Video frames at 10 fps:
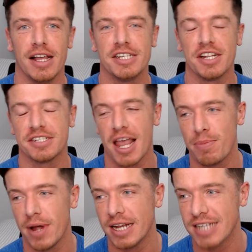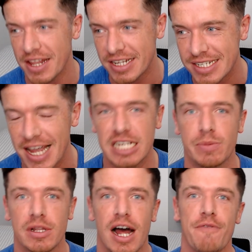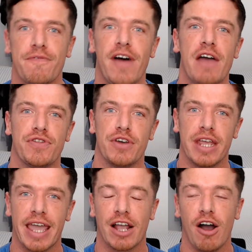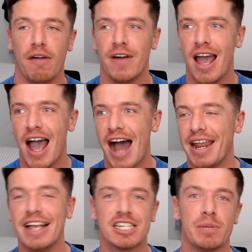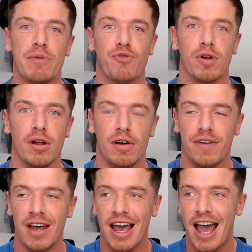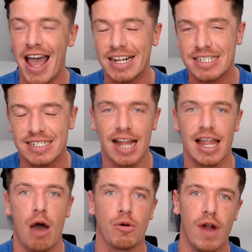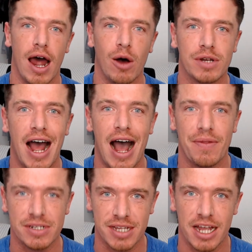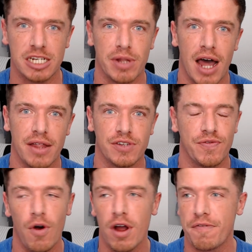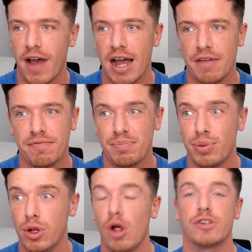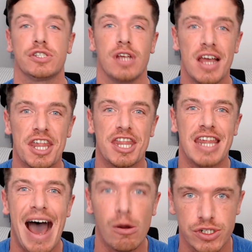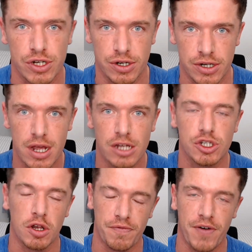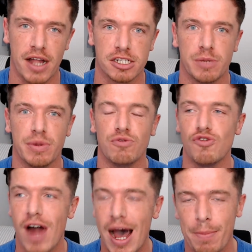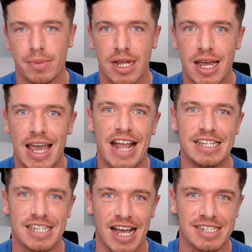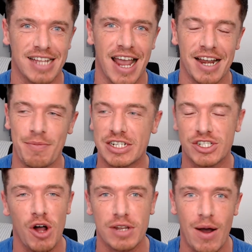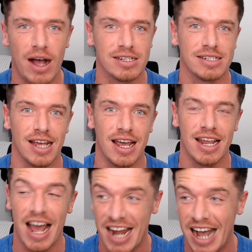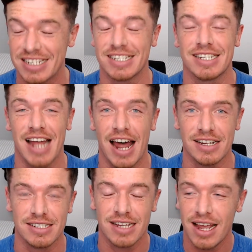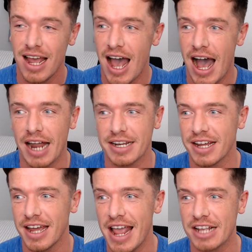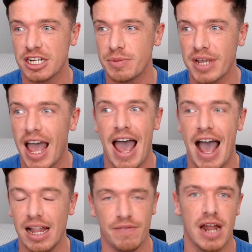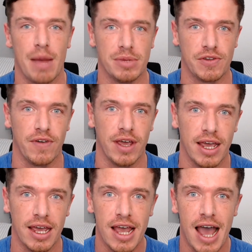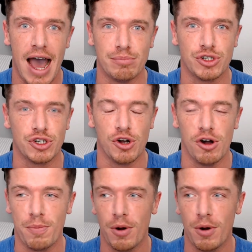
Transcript: It is going to take place at the Stadium of Light, 5:30 kickoff, and it is going to be in front of a sellout crowd at the Stadium of Light. There's 45,000+ Sunderland fans going to be rammed into that stadium. It's sold out, as I say, and as it stands, and it's going to be a hell of an atmosphere, I'm sure.